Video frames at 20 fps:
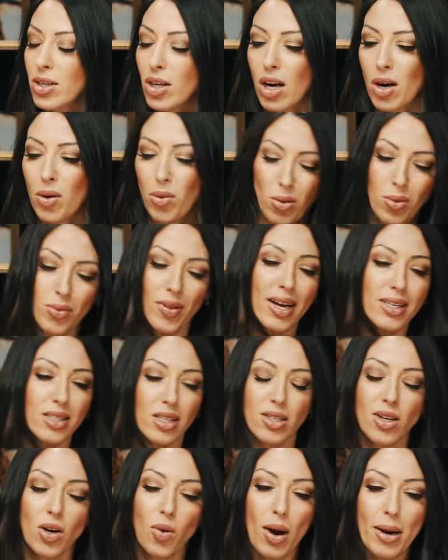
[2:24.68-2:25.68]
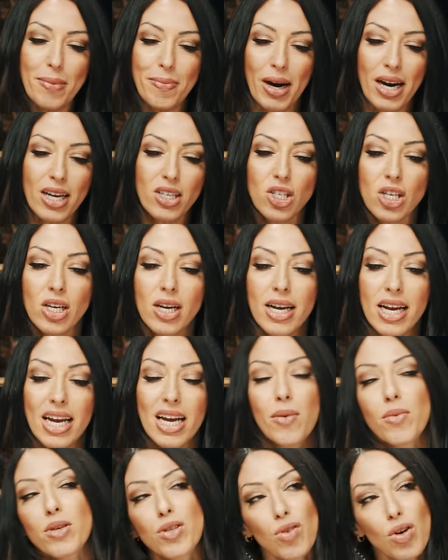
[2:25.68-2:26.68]
to go, oh, that doesn't quite match,
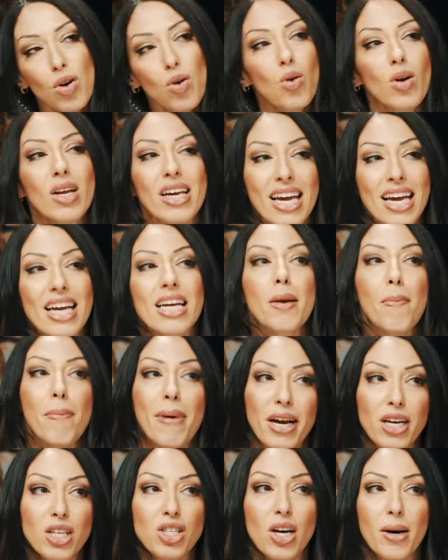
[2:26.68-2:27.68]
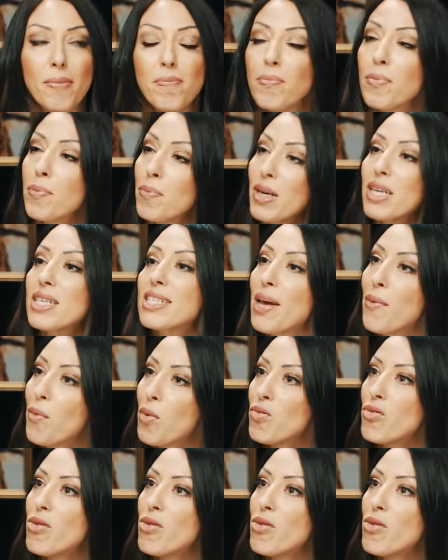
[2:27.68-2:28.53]
it was recalling it in a picture, because they were